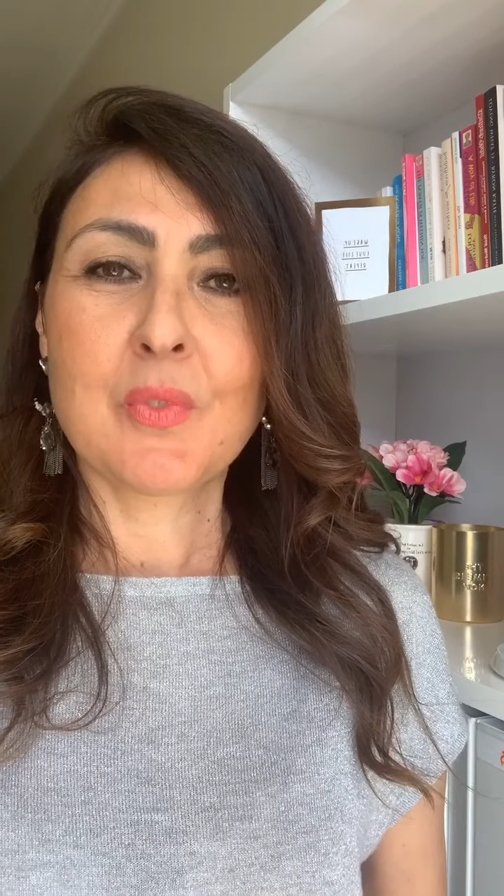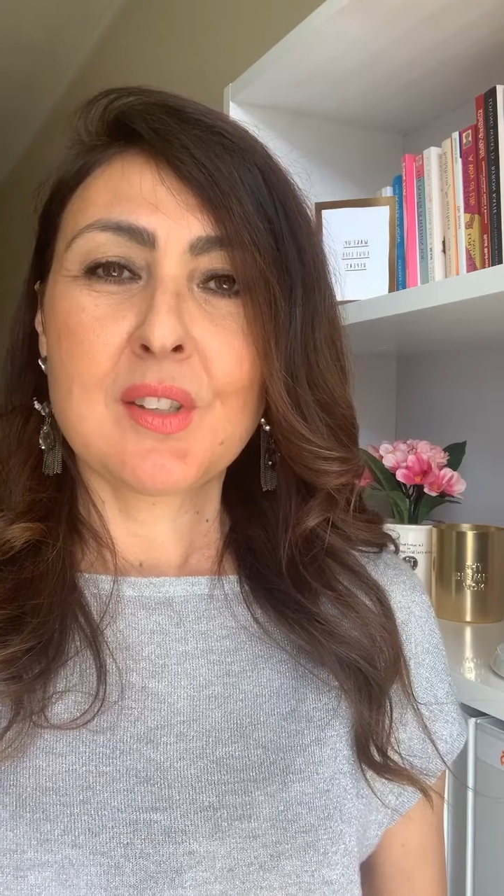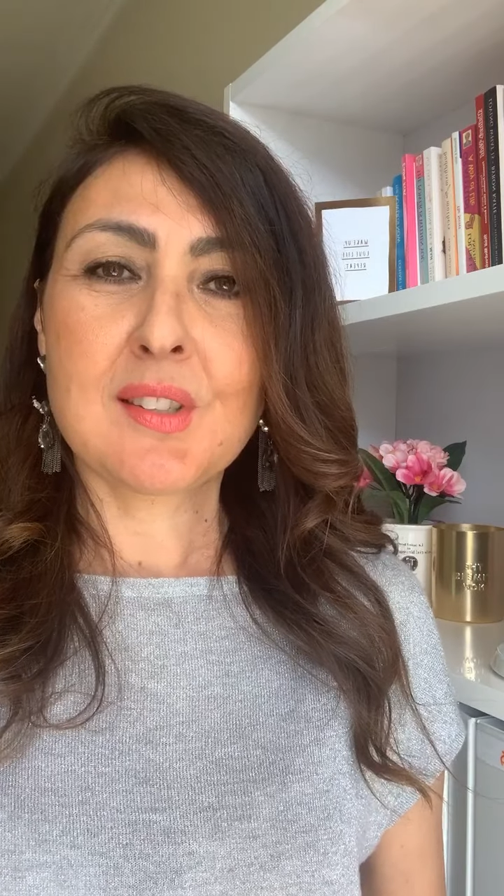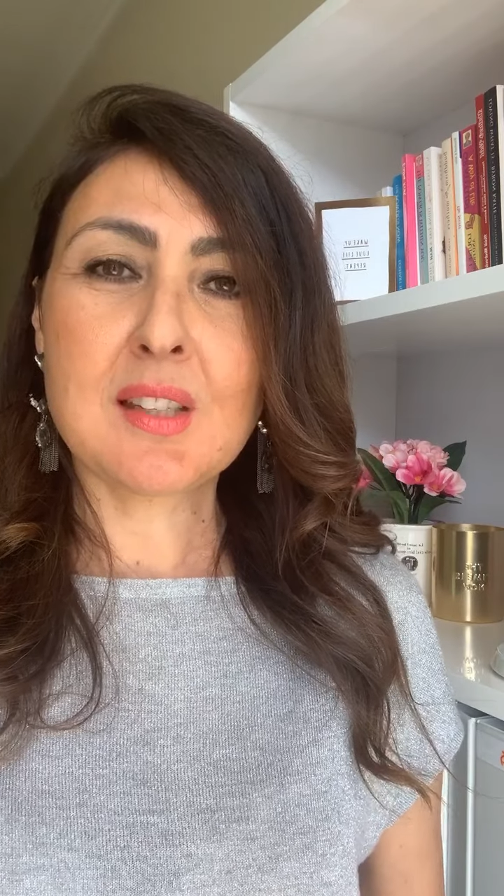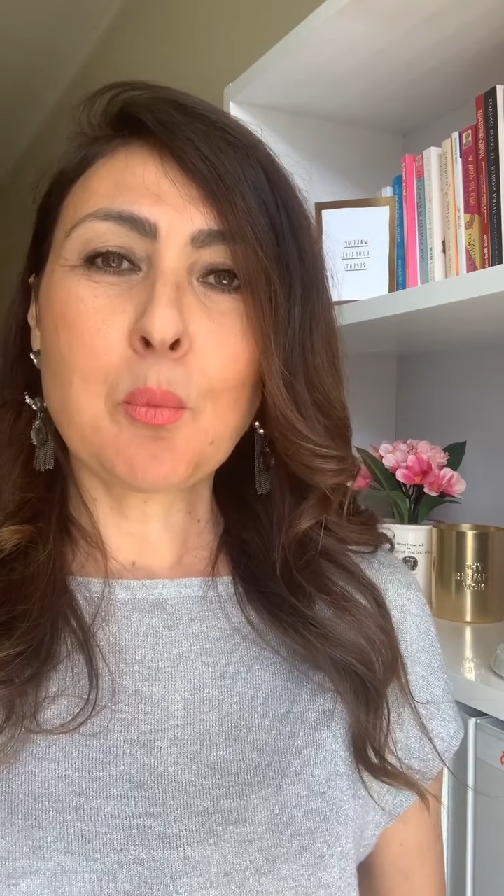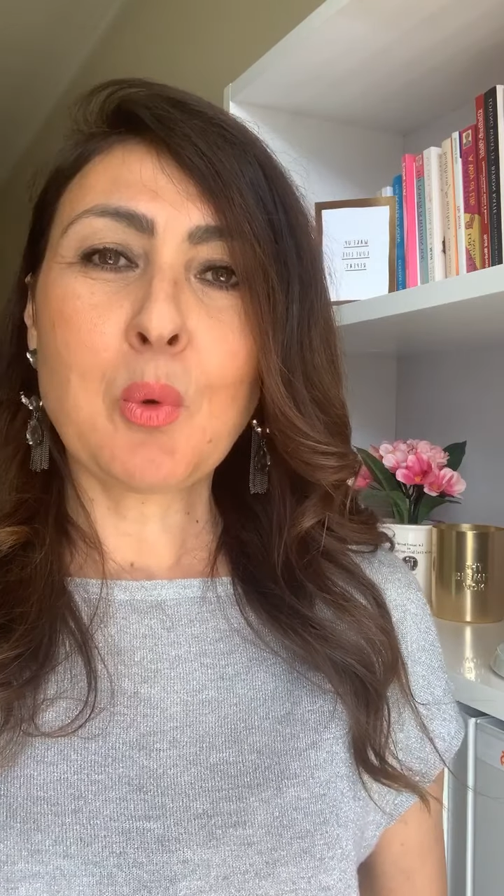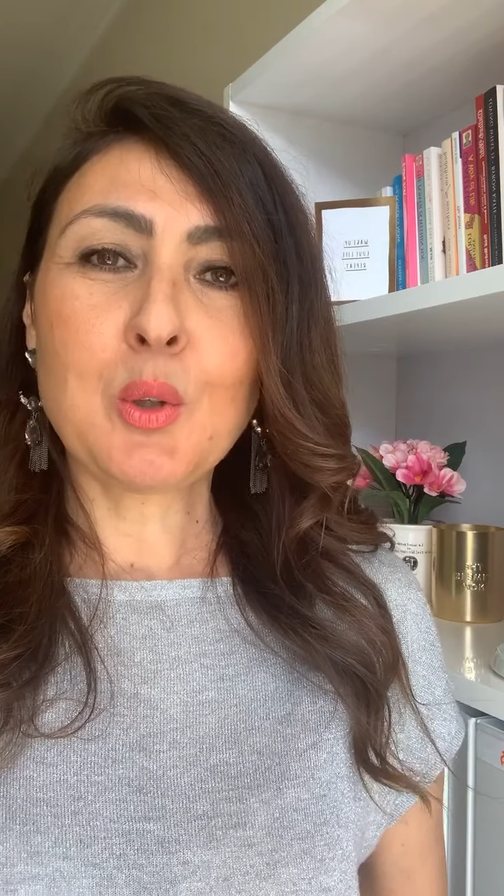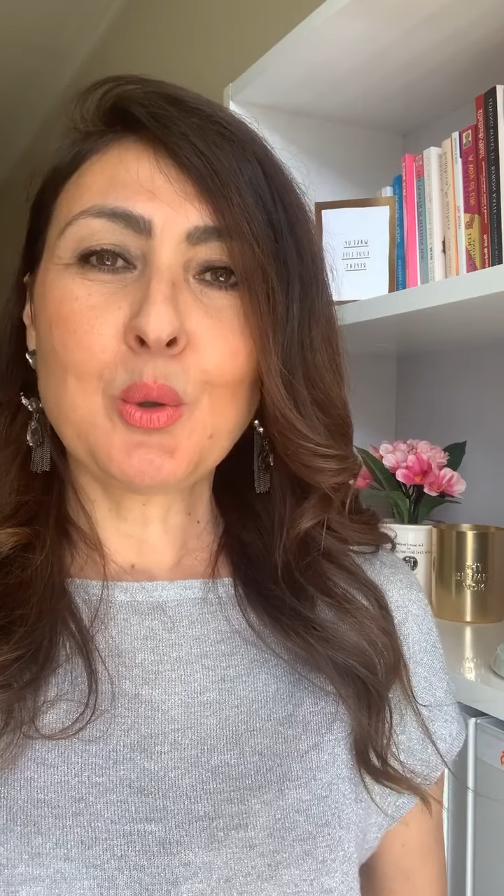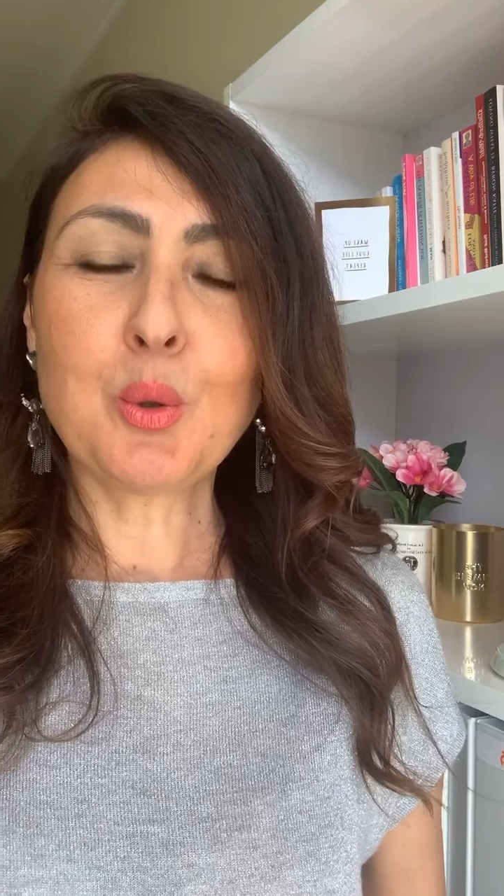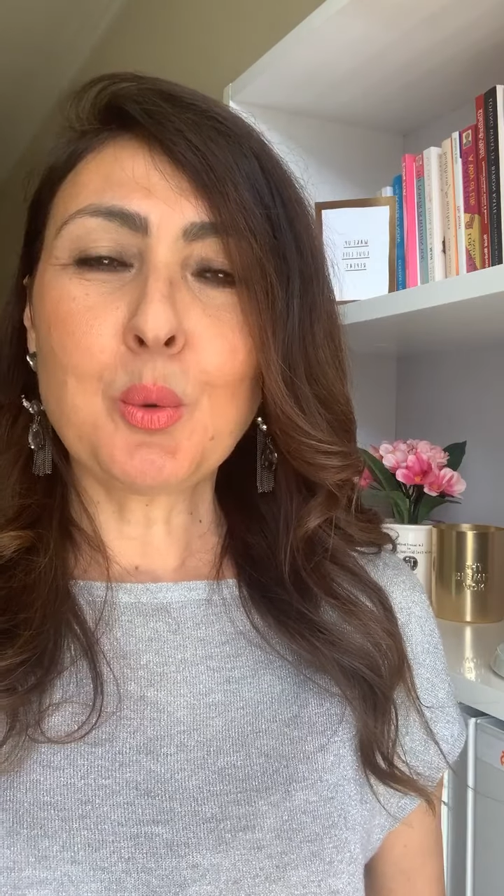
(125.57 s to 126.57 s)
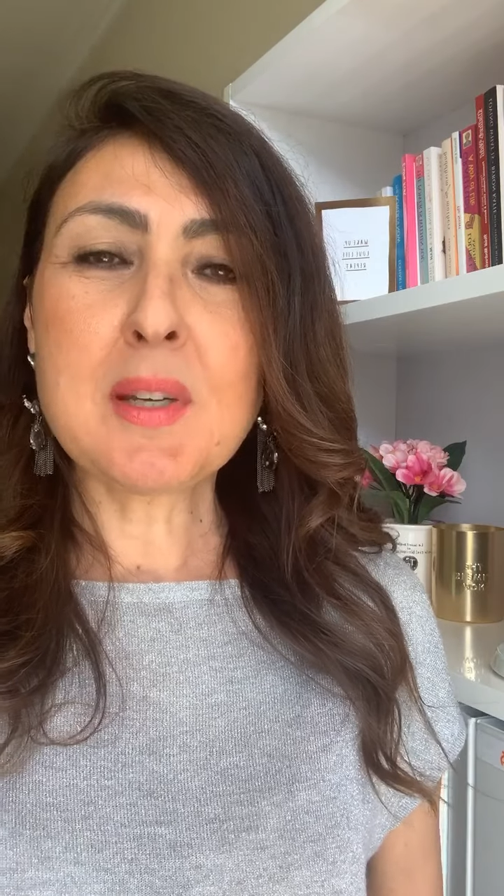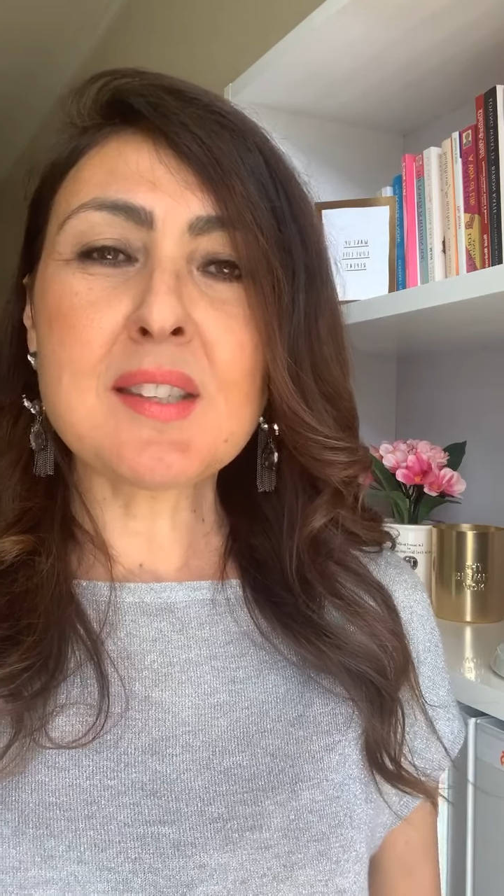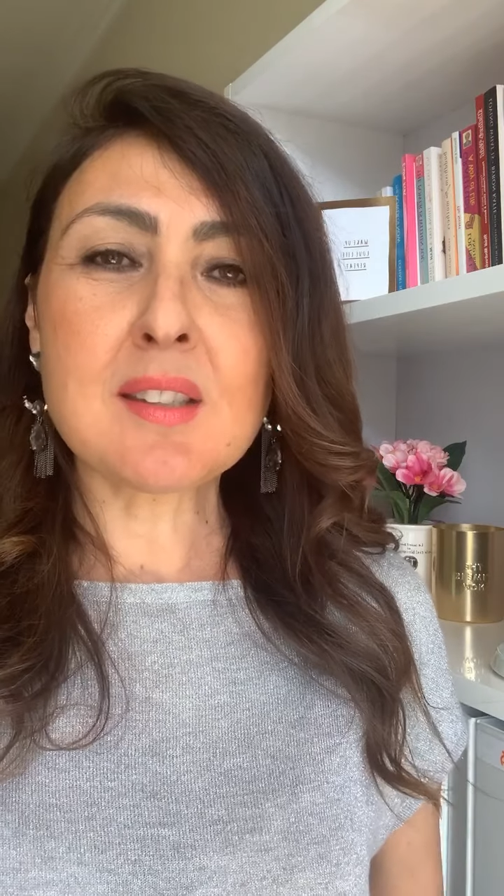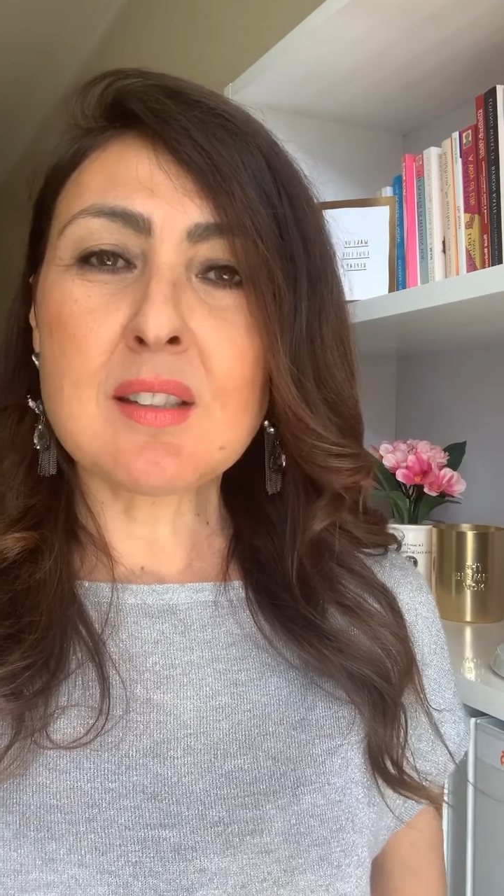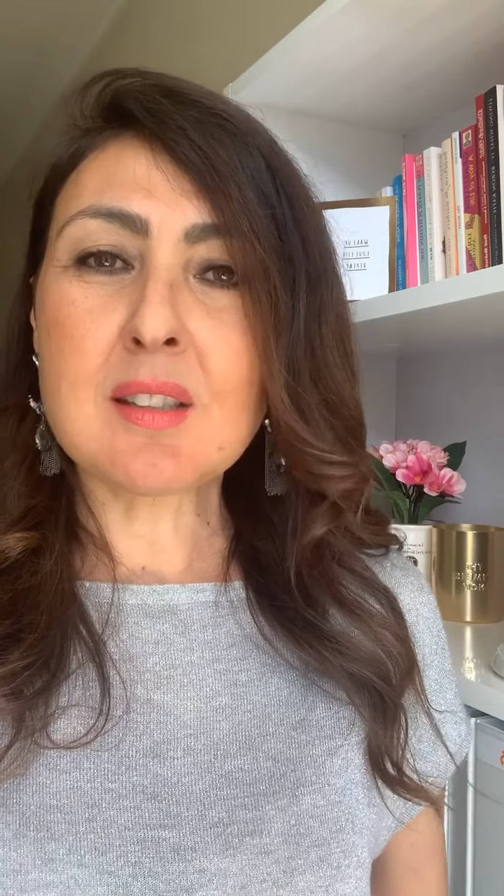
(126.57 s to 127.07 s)
someone who
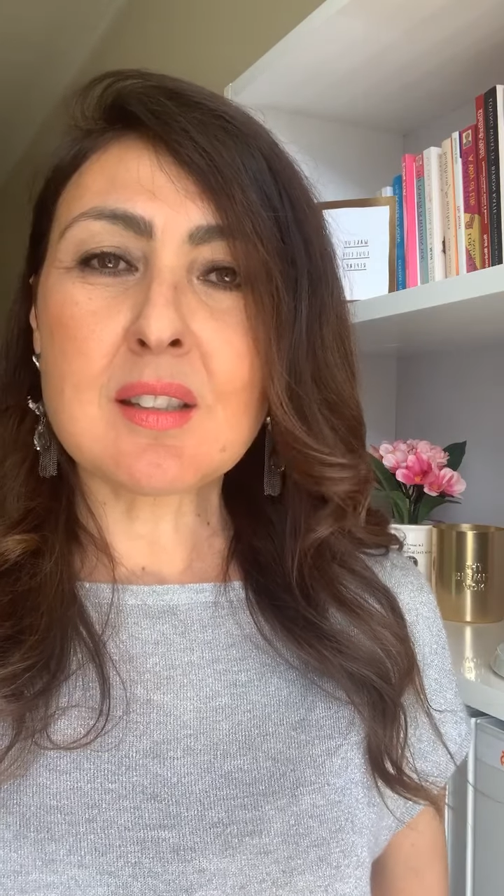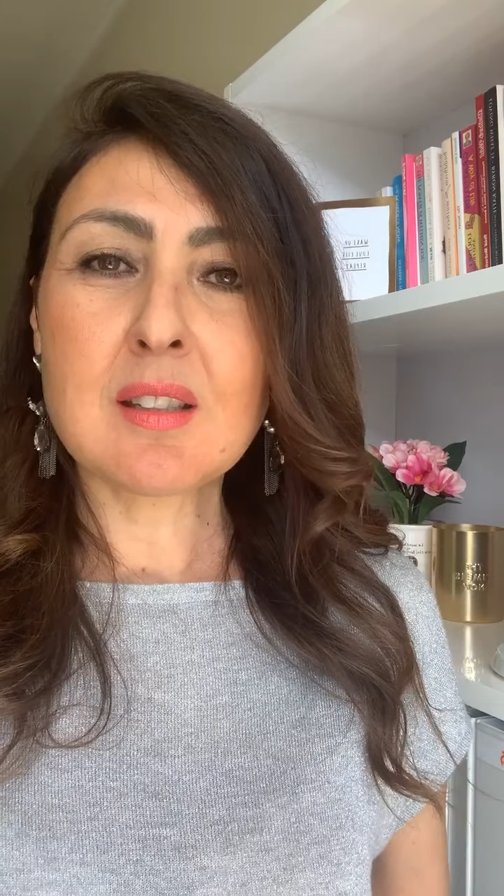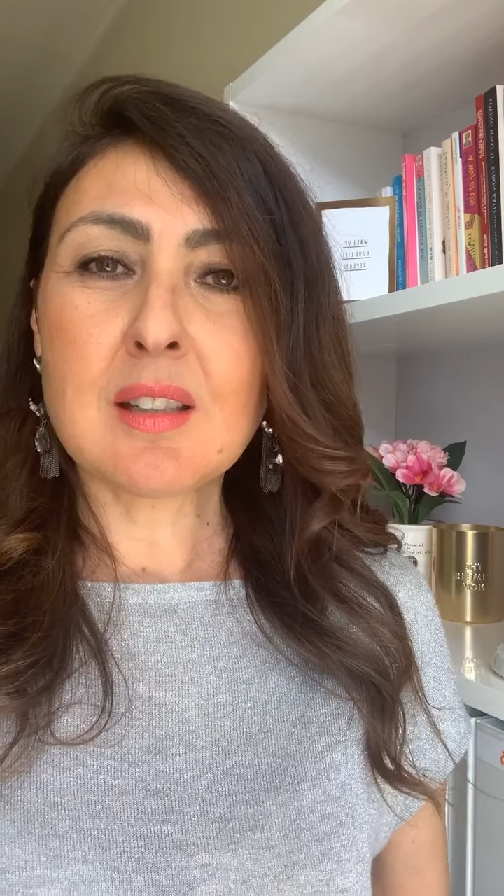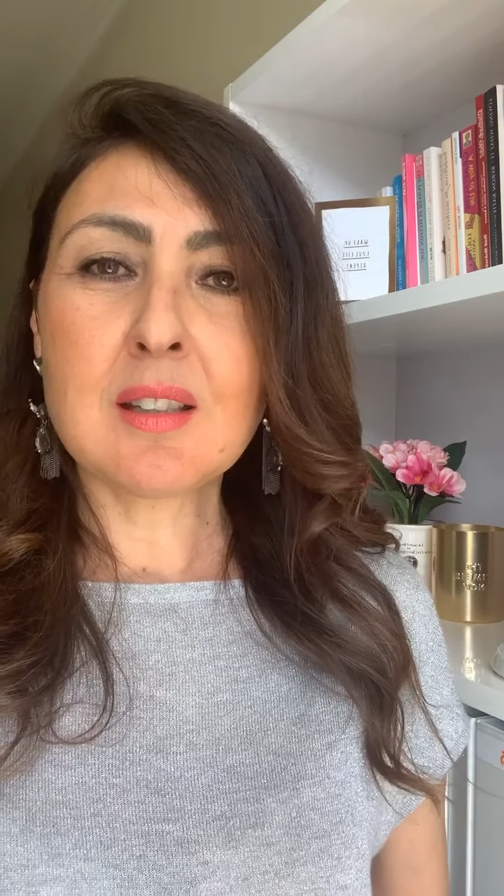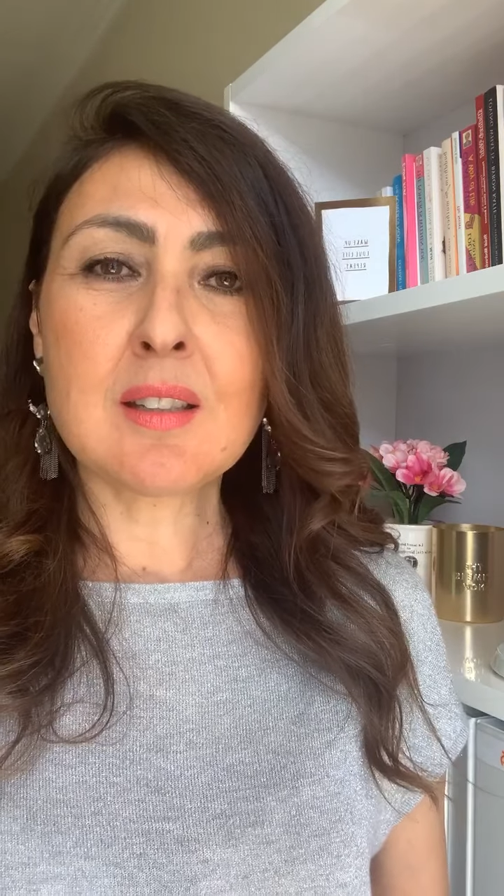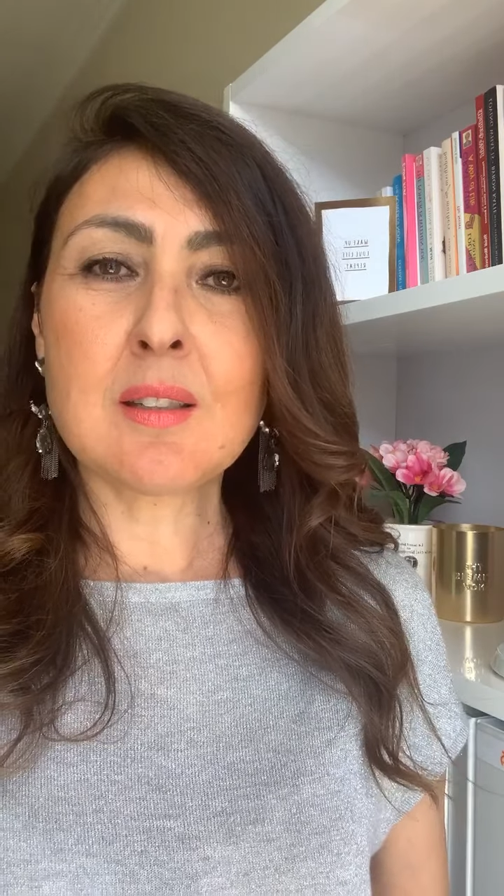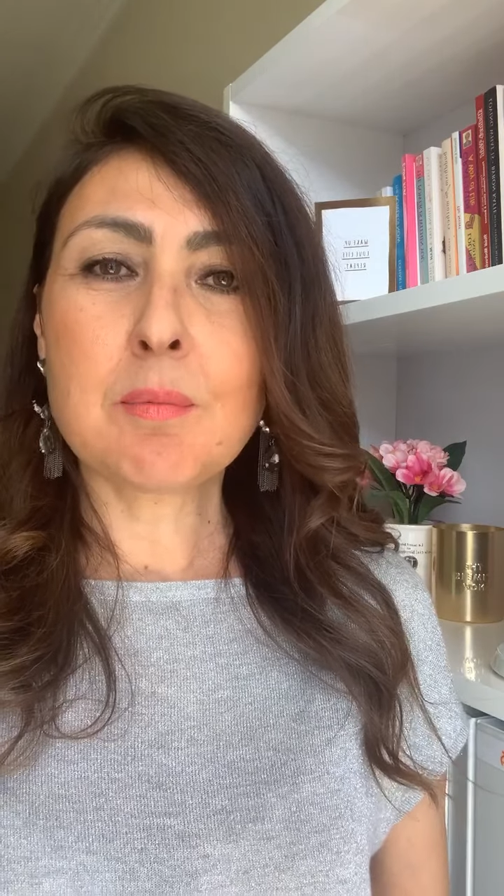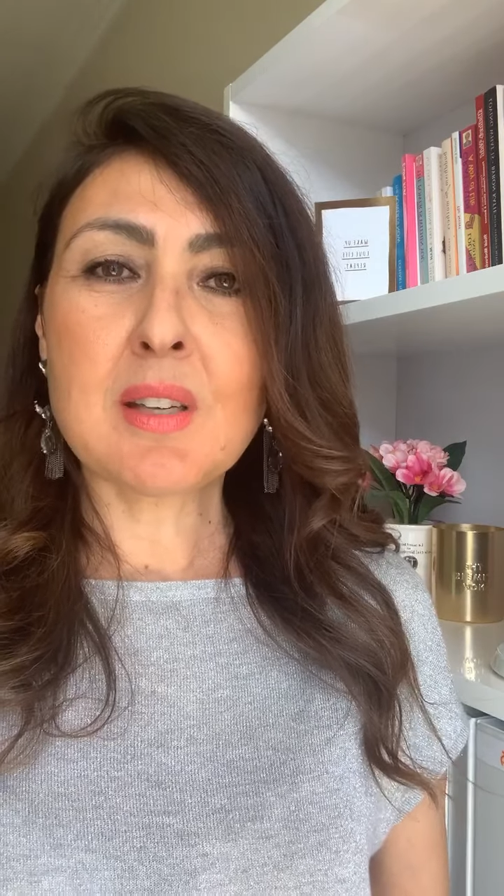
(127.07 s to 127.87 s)
isn't a,